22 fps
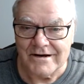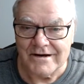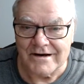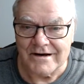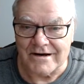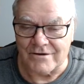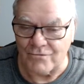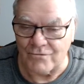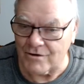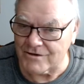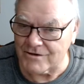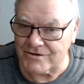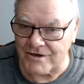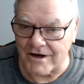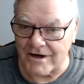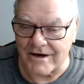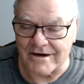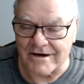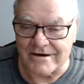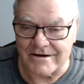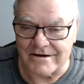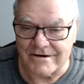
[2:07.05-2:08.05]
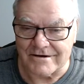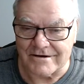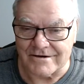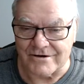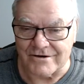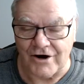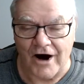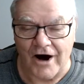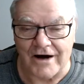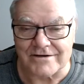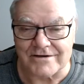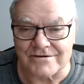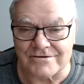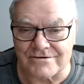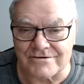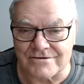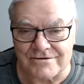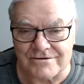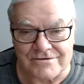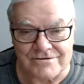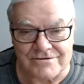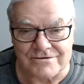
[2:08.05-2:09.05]
and once I got
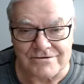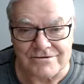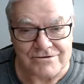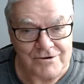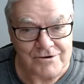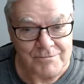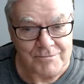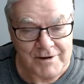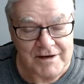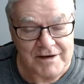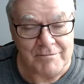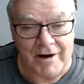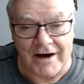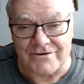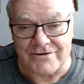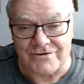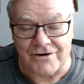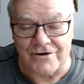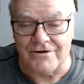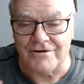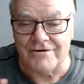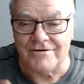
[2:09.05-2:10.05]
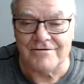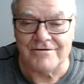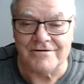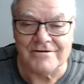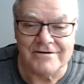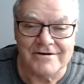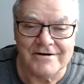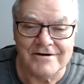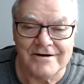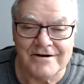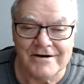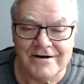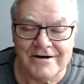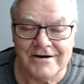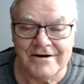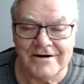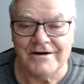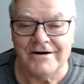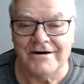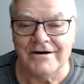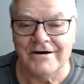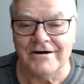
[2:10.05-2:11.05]
to be my turn,
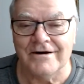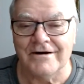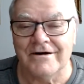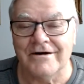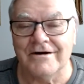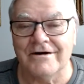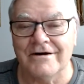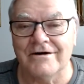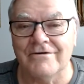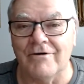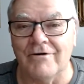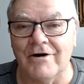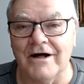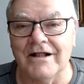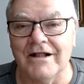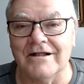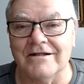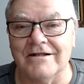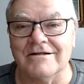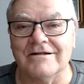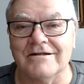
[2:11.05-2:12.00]
well,